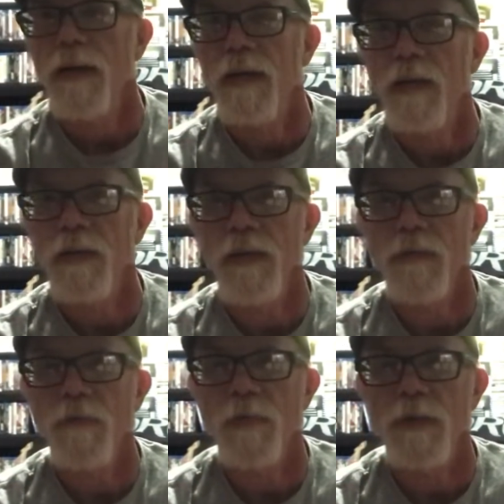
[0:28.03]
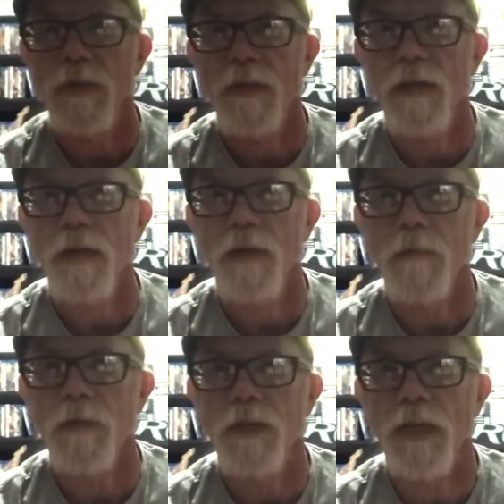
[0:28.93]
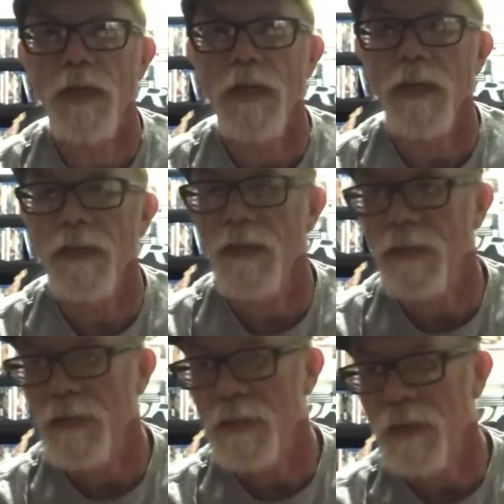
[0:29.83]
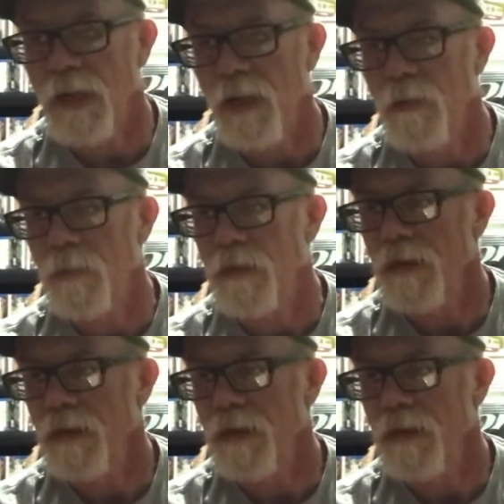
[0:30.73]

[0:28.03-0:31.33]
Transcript: Clint was a machine at this time,